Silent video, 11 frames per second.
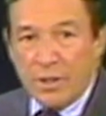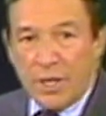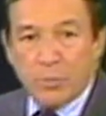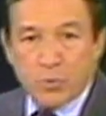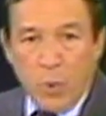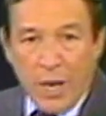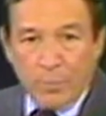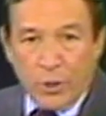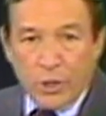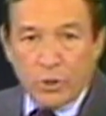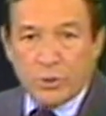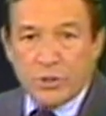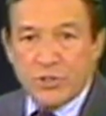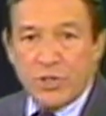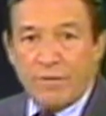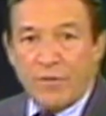It was Weinberg who
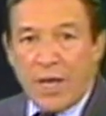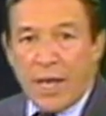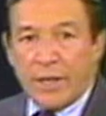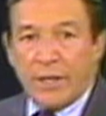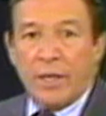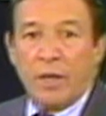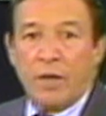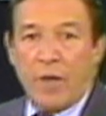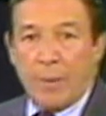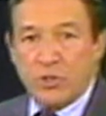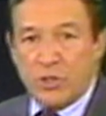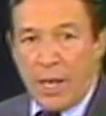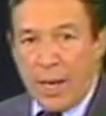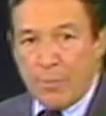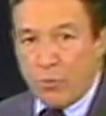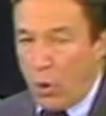conceived the idea of
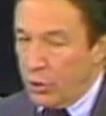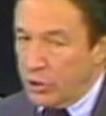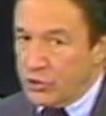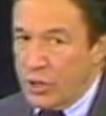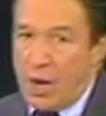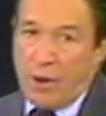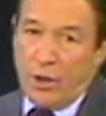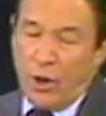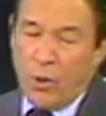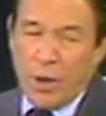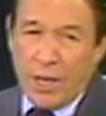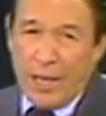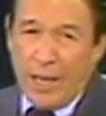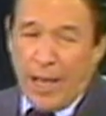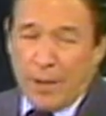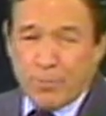Abscam, wrote its scenario,
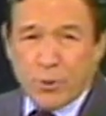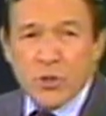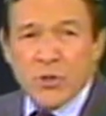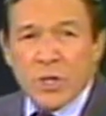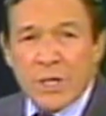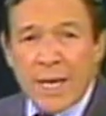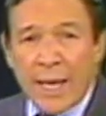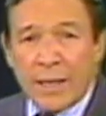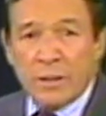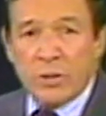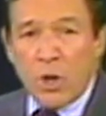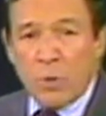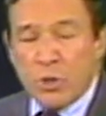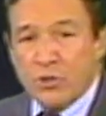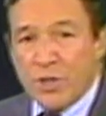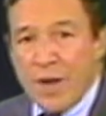and personally handled
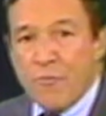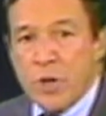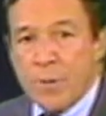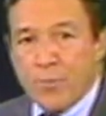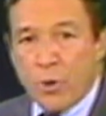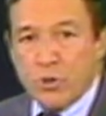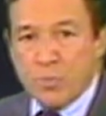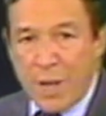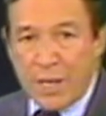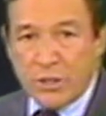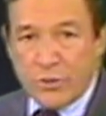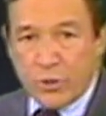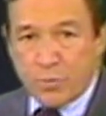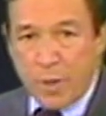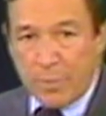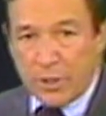almost every approach made to
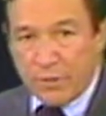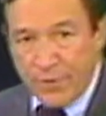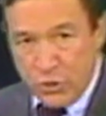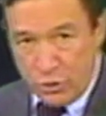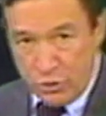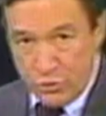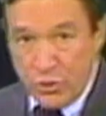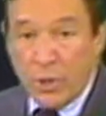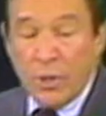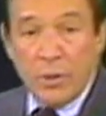those public officials.